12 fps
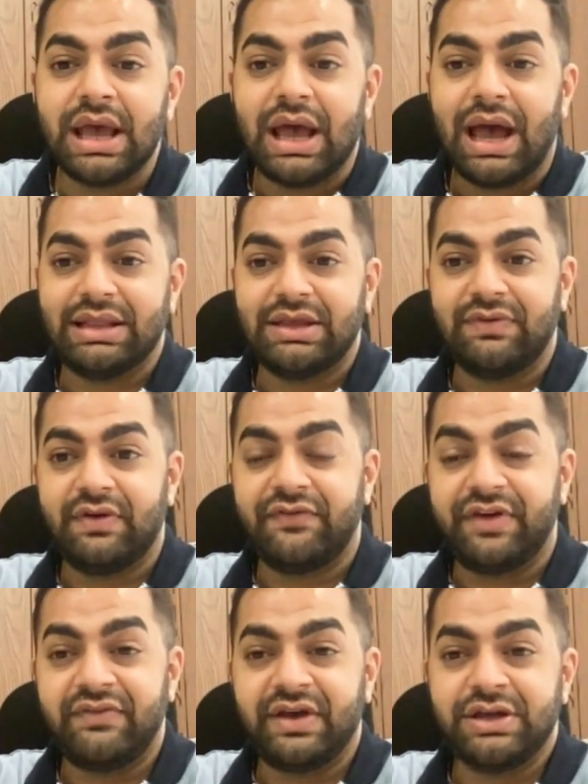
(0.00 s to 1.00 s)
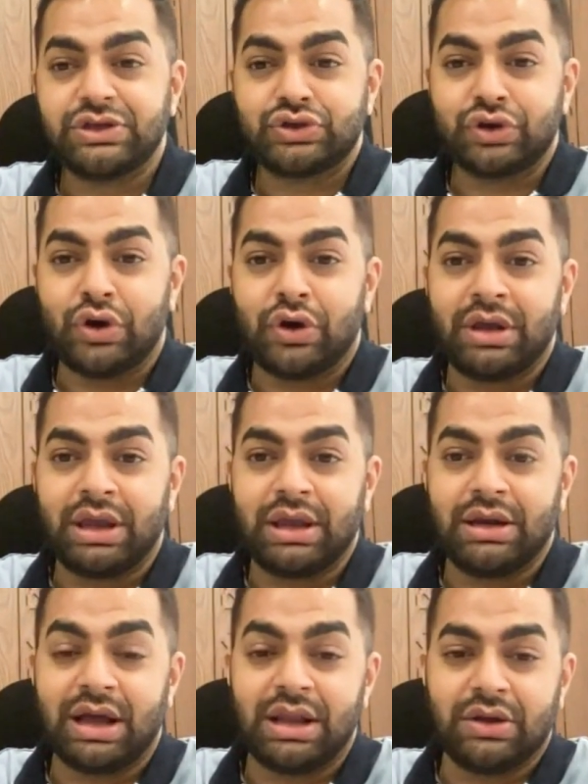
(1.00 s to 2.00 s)
I think we are very, very strong in
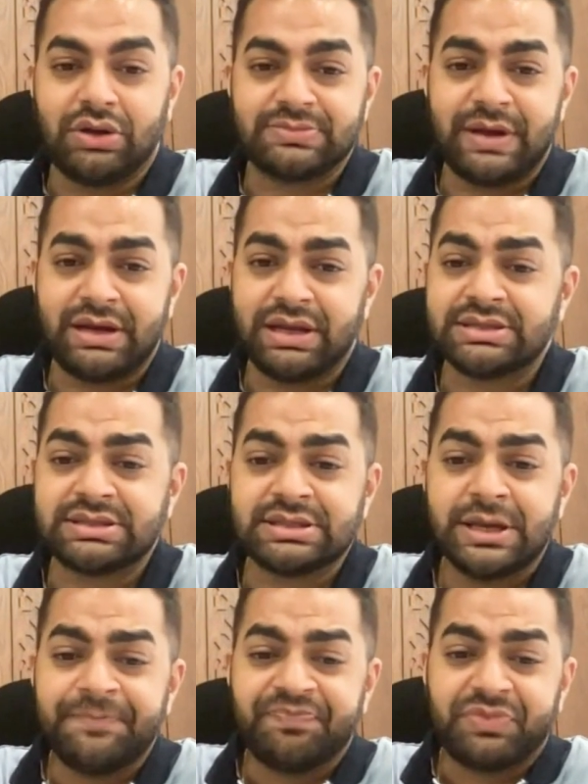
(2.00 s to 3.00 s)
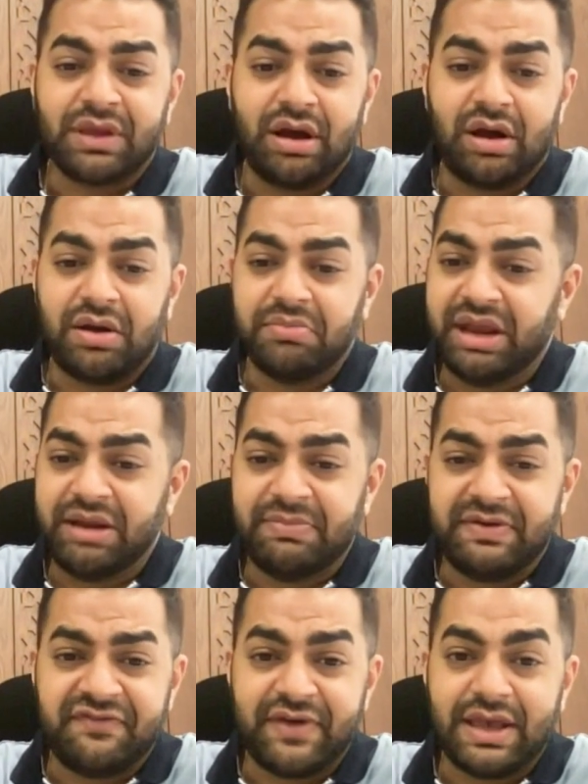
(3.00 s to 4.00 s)
color cosmetics, may it
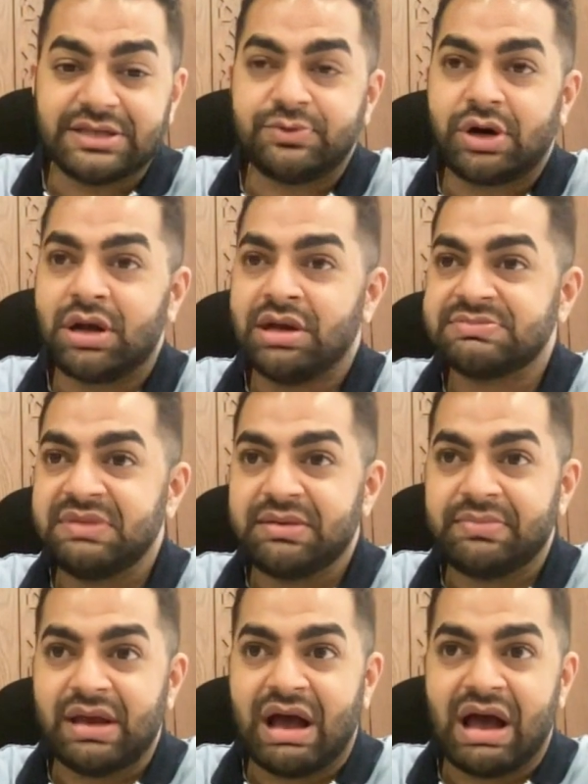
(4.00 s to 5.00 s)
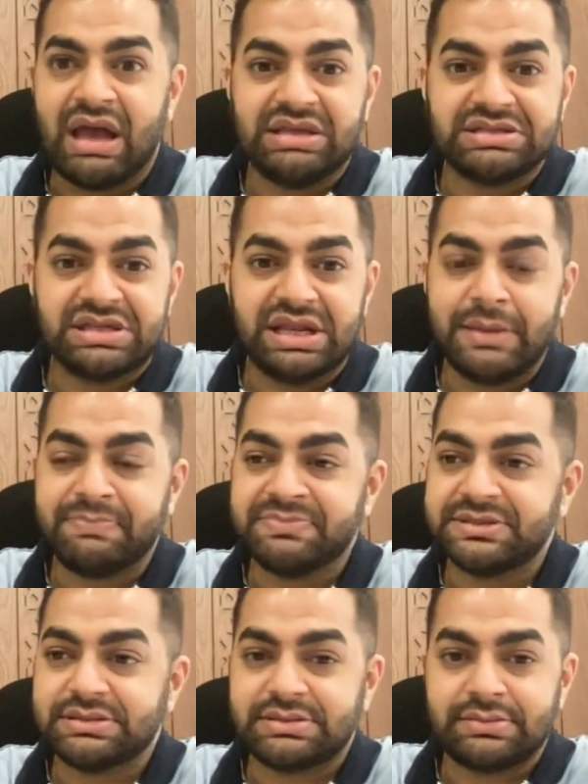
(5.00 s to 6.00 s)
be face products, may it be eyes,
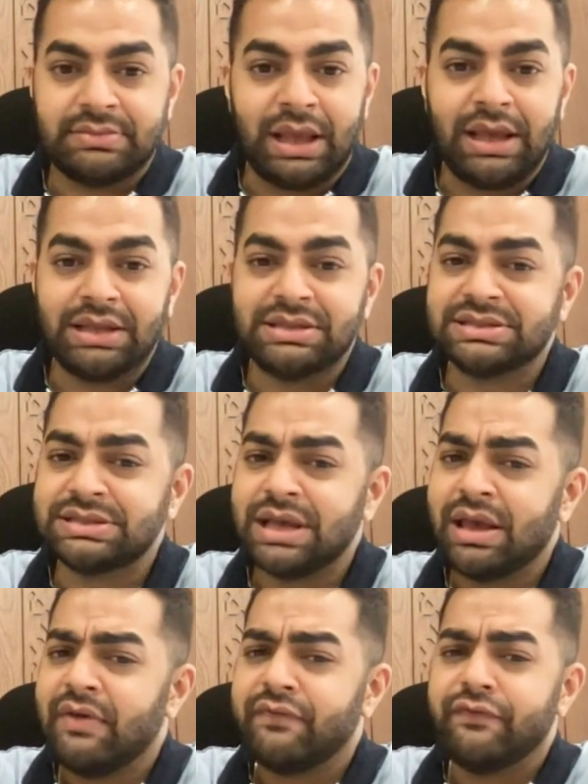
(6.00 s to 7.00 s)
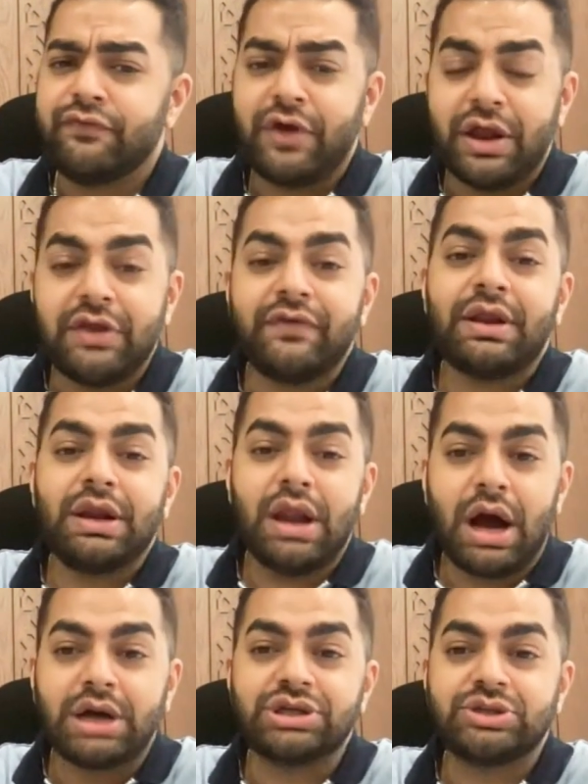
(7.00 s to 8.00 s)
lips, nails, very, very
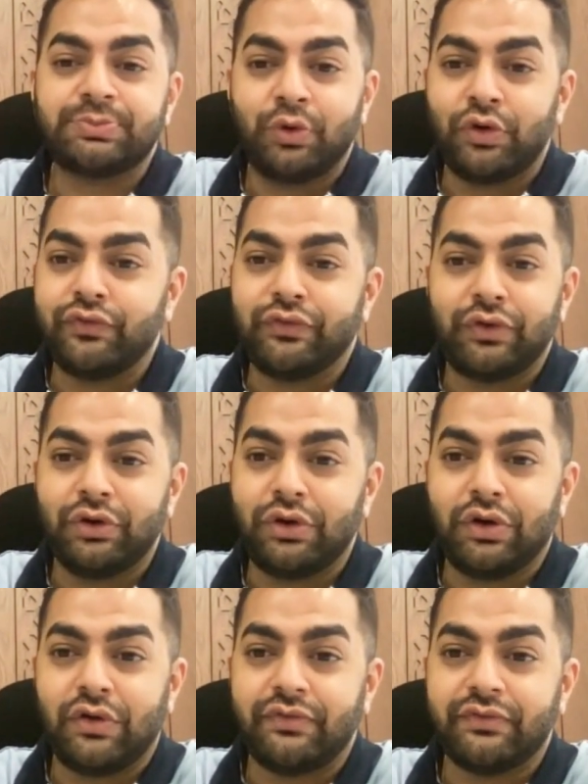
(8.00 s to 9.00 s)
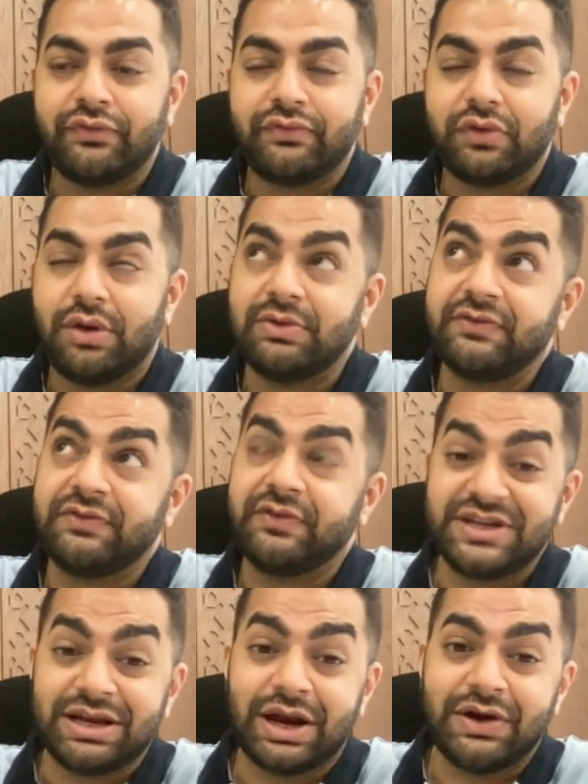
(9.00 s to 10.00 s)
large portfolio of almost
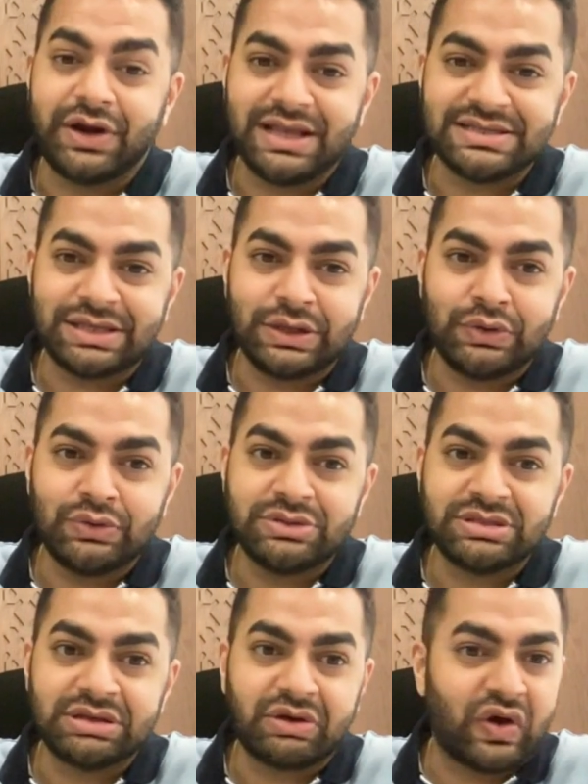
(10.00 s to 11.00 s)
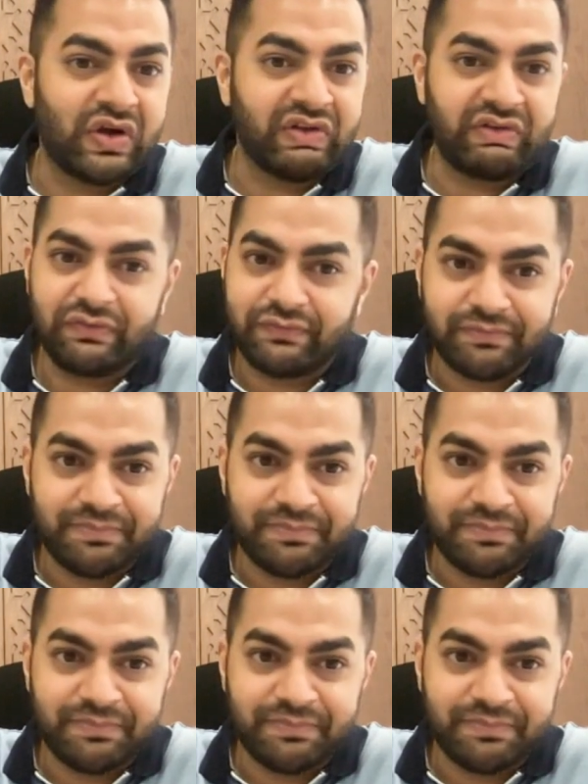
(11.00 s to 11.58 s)
1500 SKUs across